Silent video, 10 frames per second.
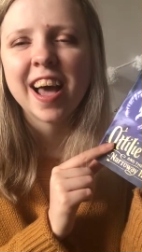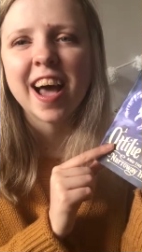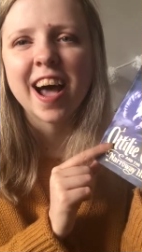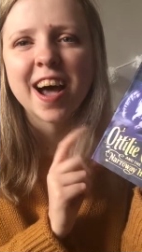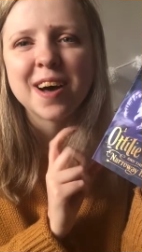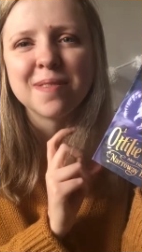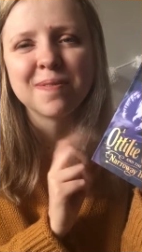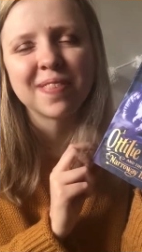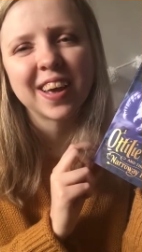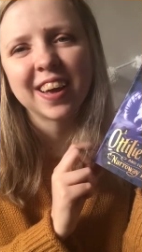
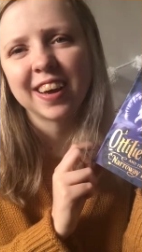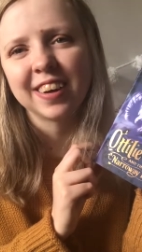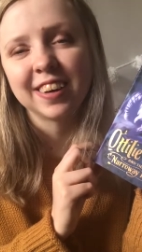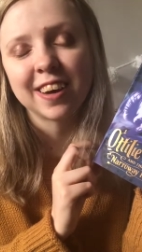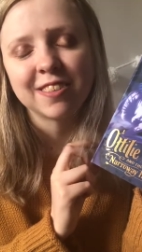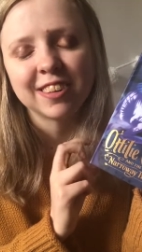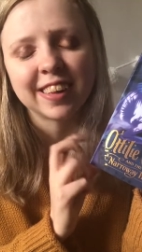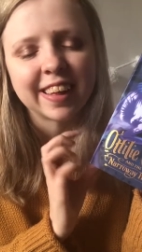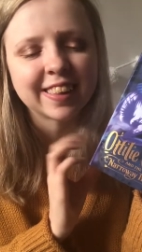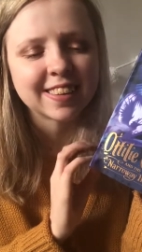I really
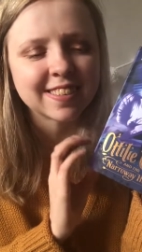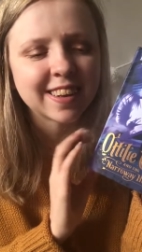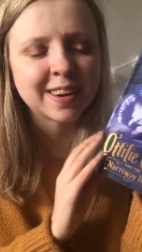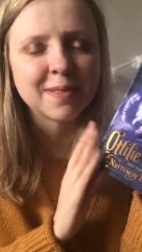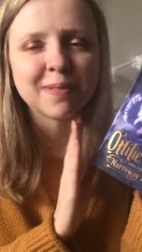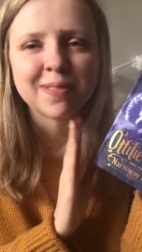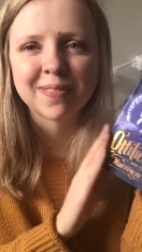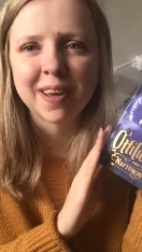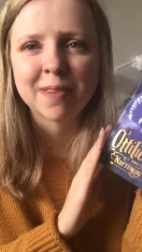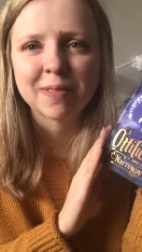like this, and
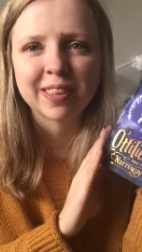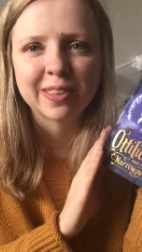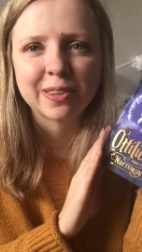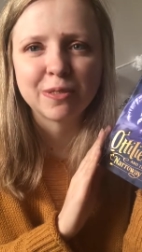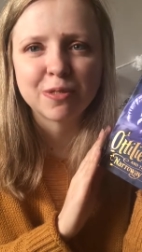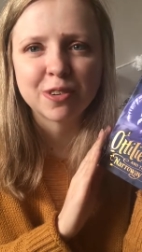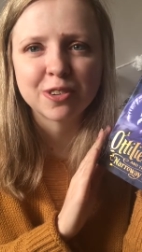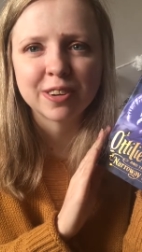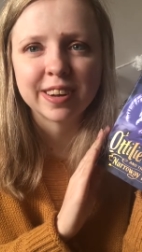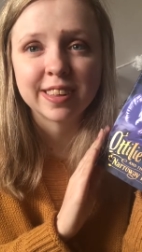I'm really looking forward
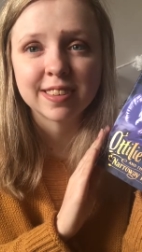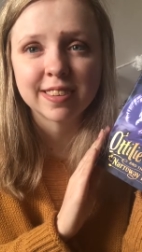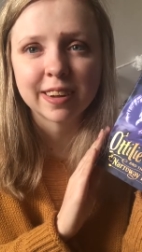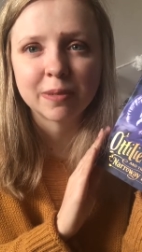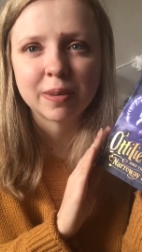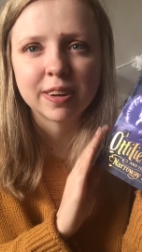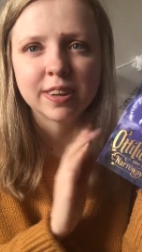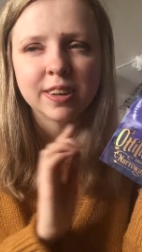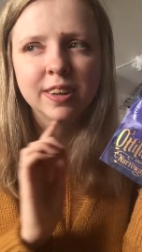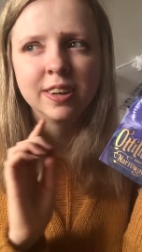to reading the second
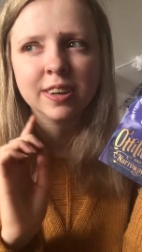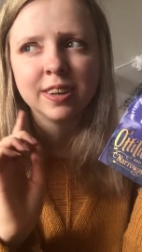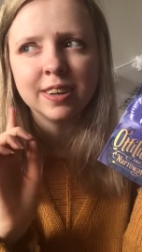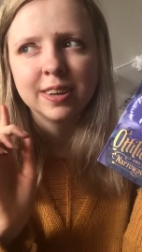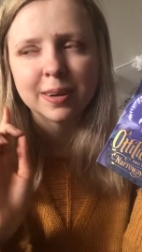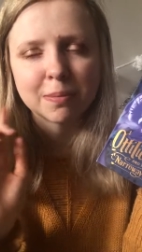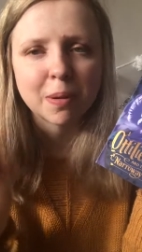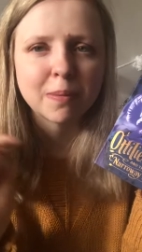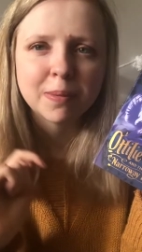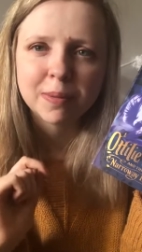one,
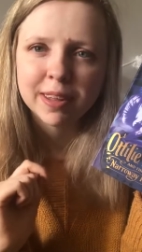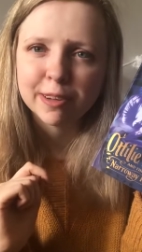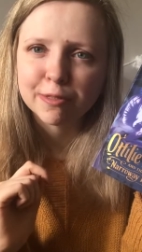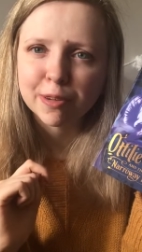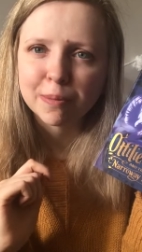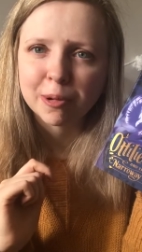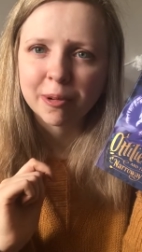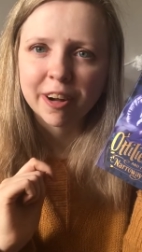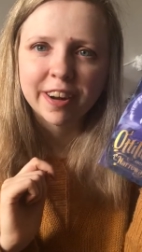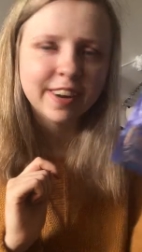probably in
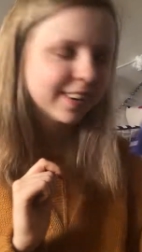February.